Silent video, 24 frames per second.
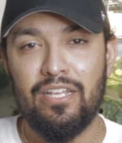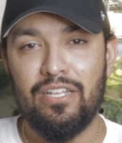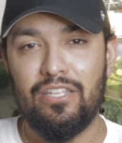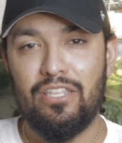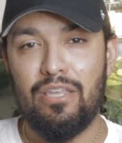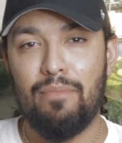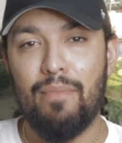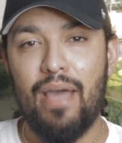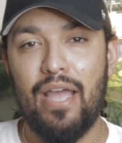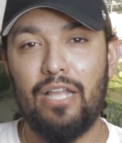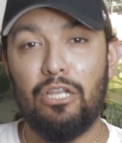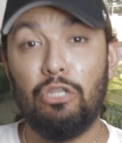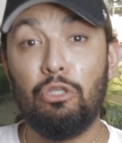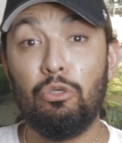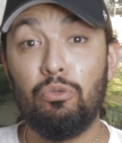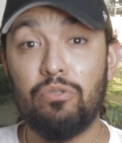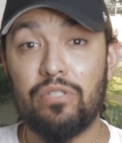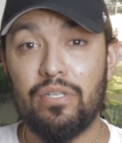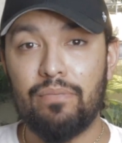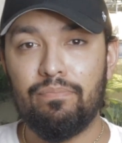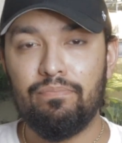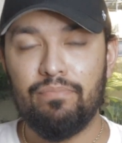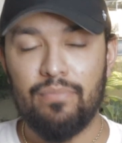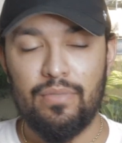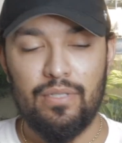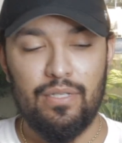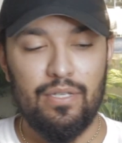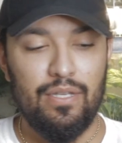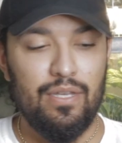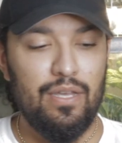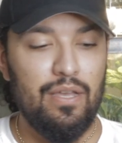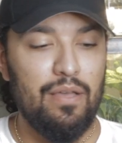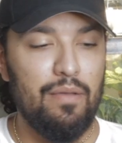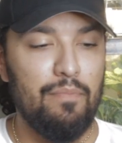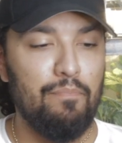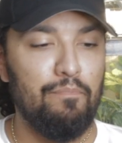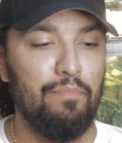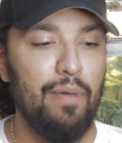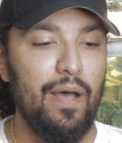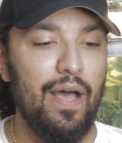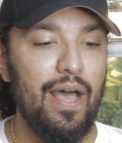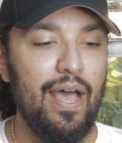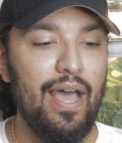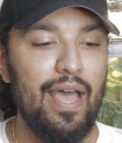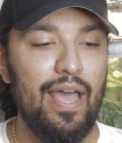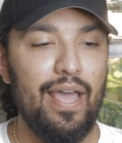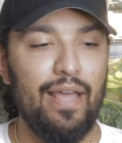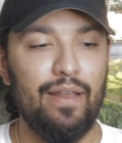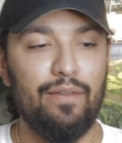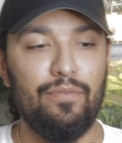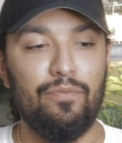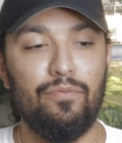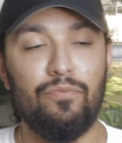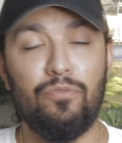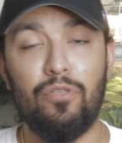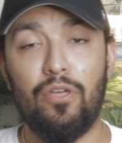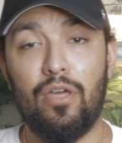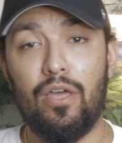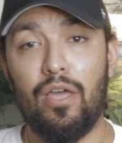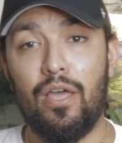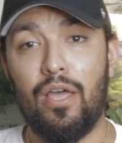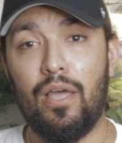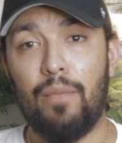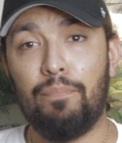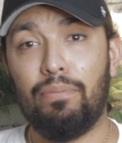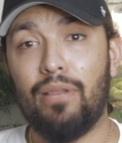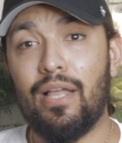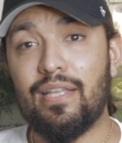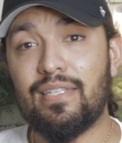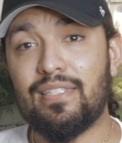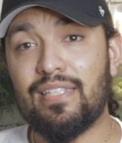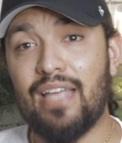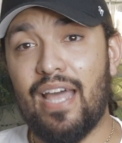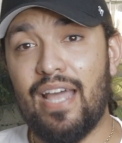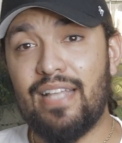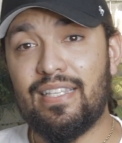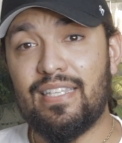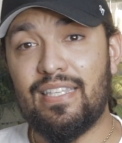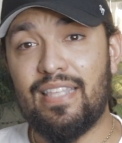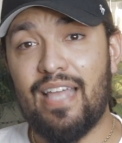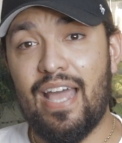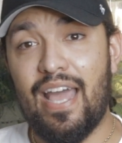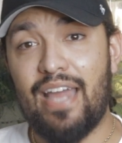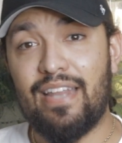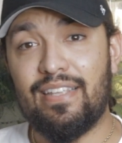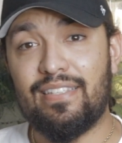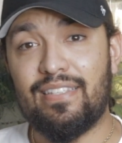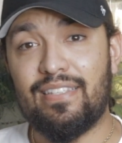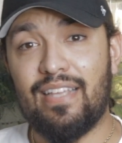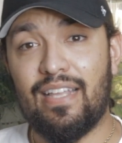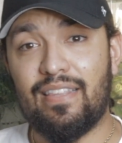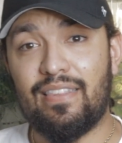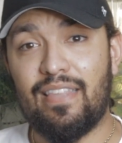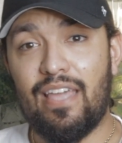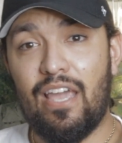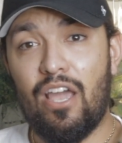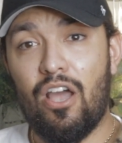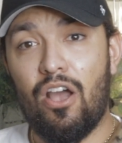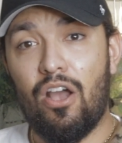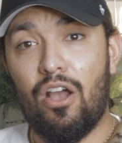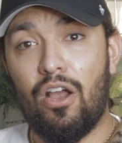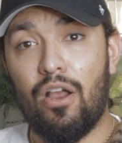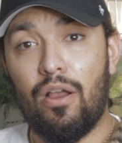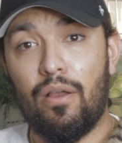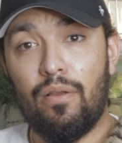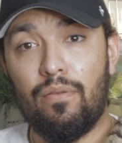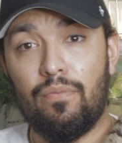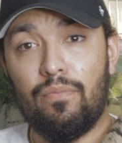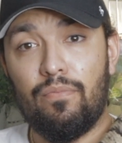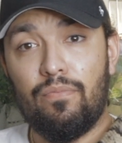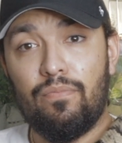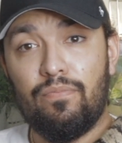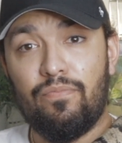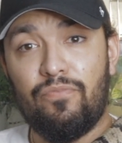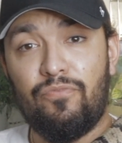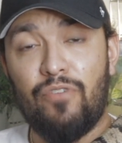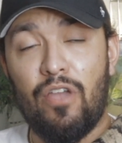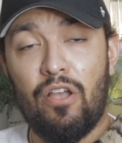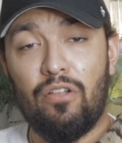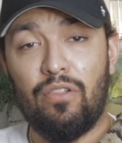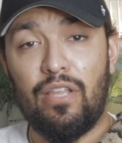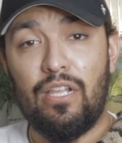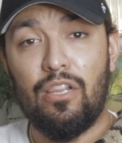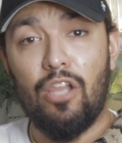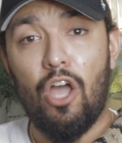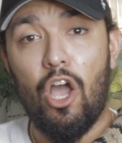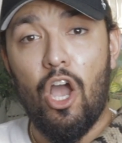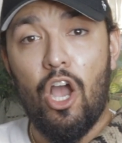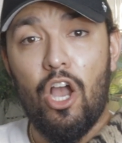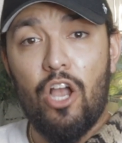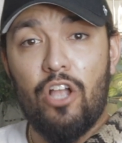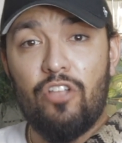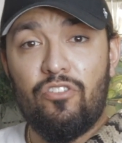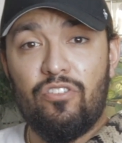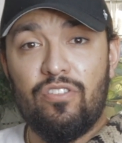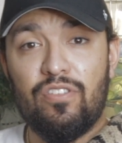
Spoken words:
you might lose them. But the plus side to that is that they are fairly large,